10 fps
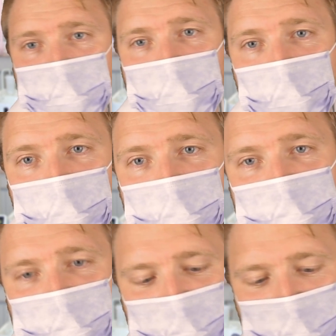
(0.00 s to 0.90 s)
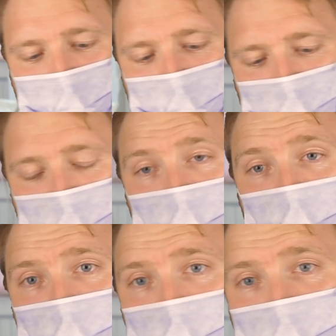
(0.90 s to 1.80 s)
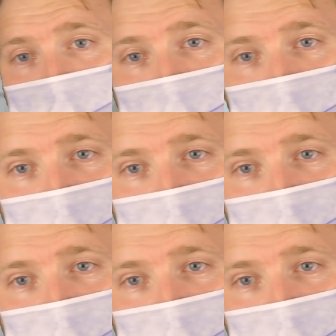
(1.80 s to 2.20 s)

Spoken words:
Just bear with me just for but one